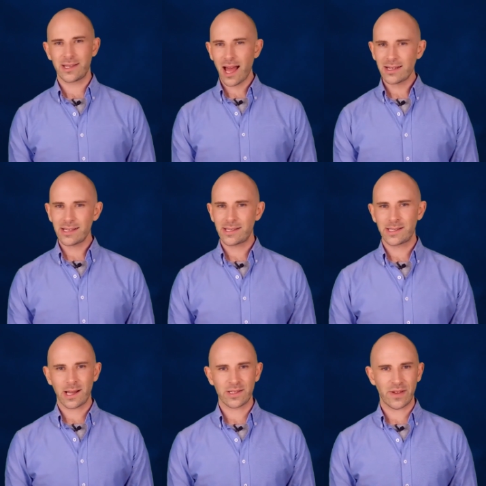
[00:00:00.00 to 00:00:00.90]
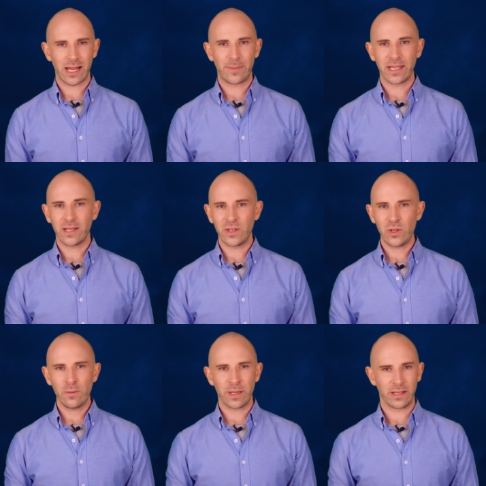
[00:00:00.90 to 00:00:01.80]
Scientists are developing a
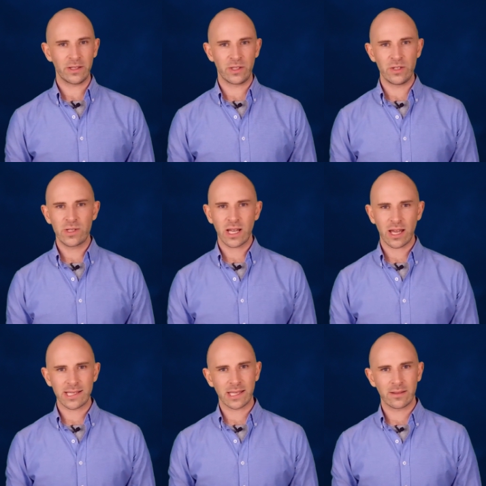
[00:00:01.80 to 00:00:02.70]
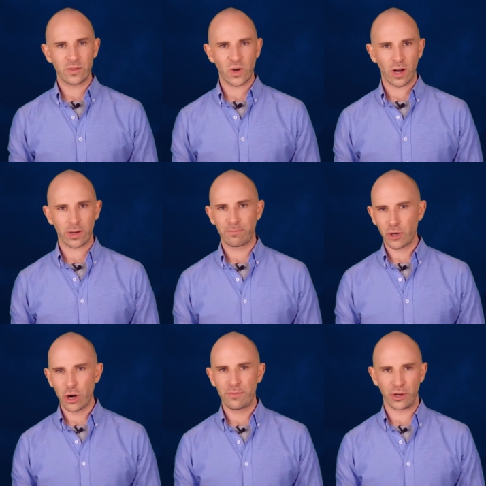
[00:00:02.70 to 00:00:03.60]
new pill utilizing the drug
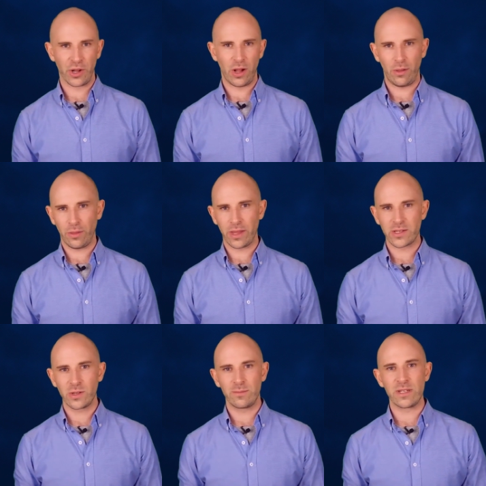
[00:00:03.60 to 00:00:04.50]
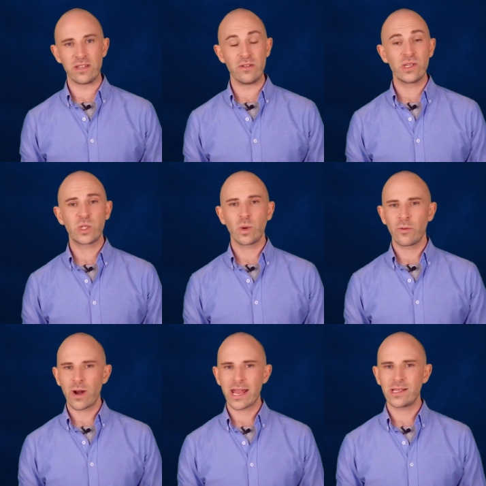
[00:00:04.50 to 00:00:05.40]
propranol that could be used to
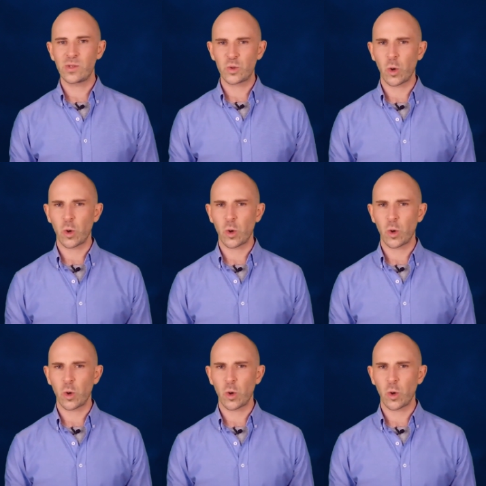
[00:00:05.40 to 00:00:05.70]
erase